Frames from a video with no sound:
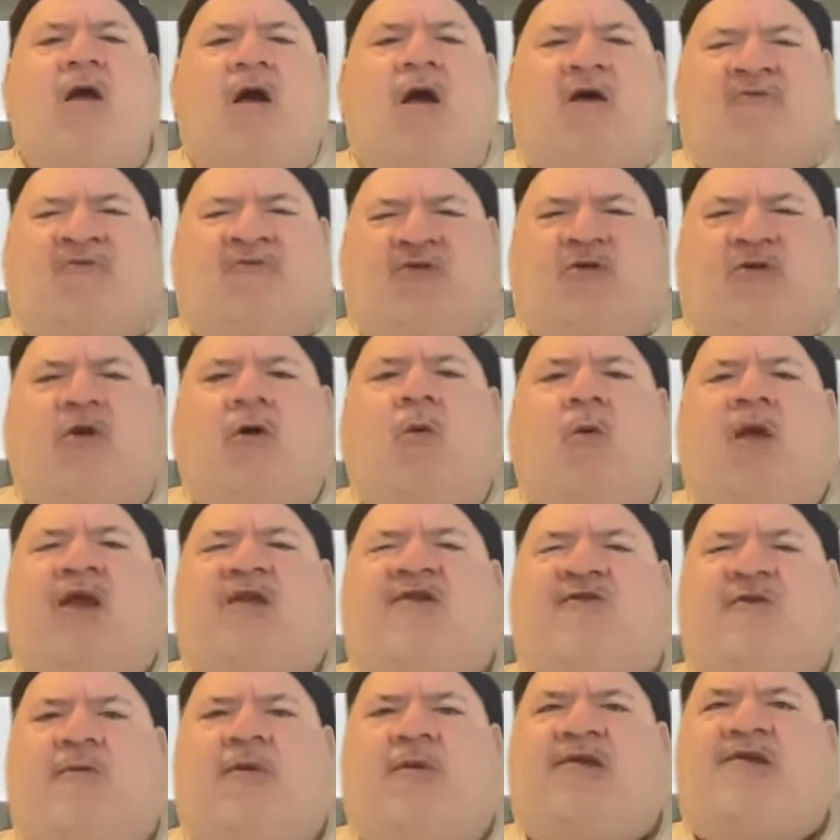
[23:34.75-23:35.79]
of two
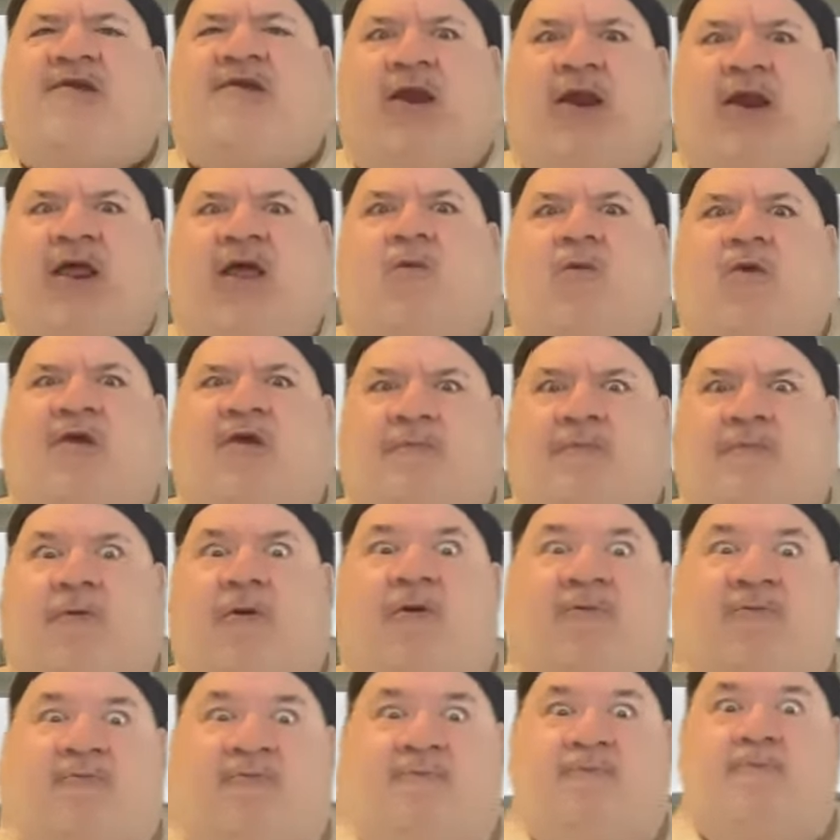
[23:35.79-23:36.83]
instruments that he was
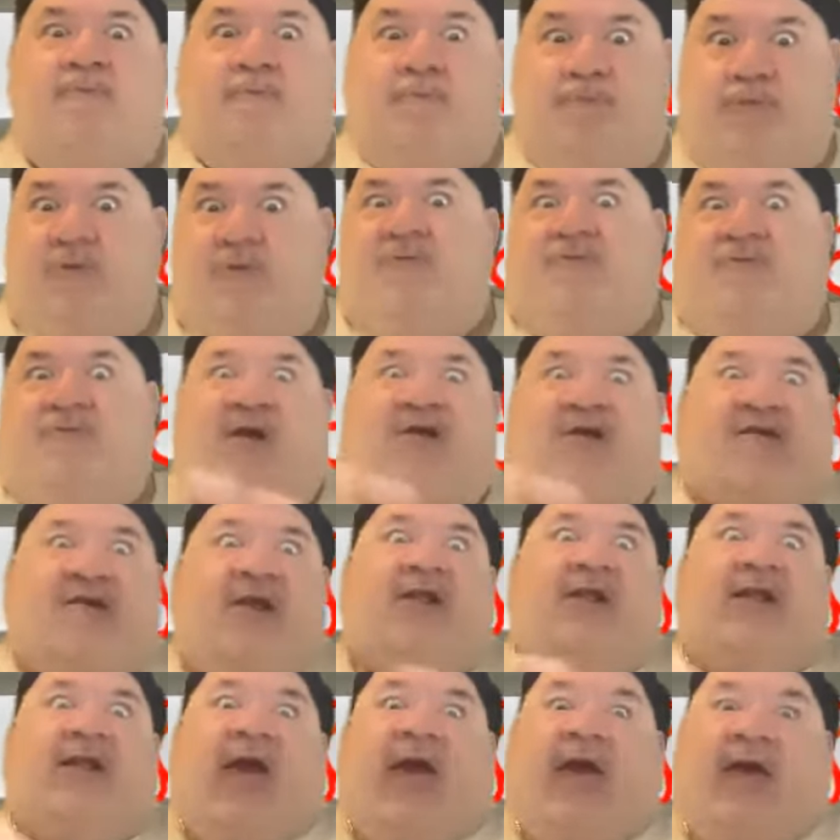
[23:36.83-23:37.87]

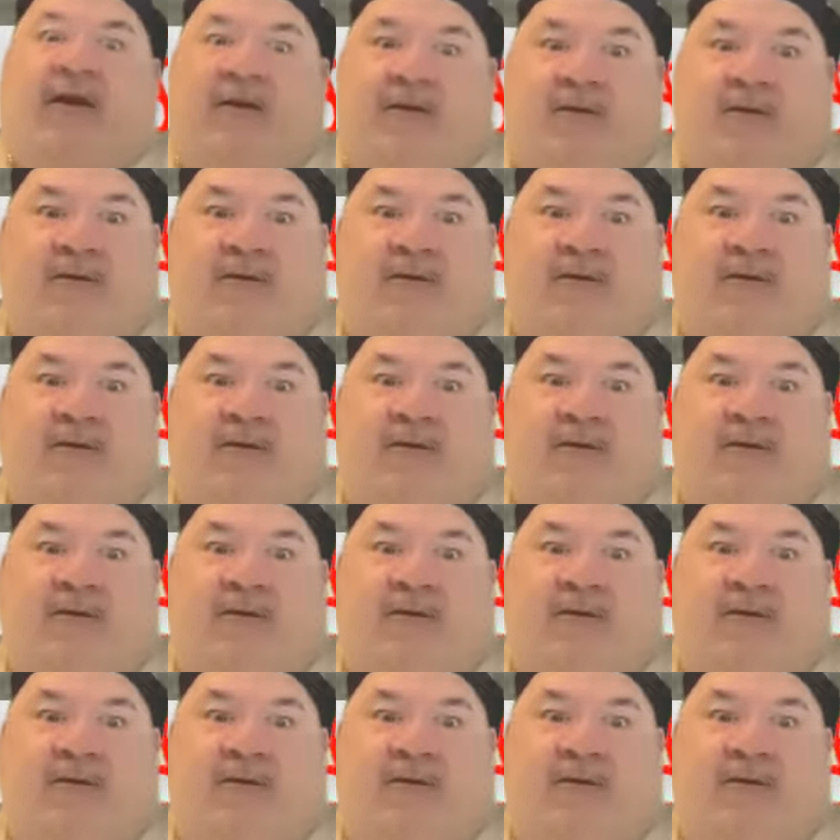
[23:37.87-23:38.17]
proficient at,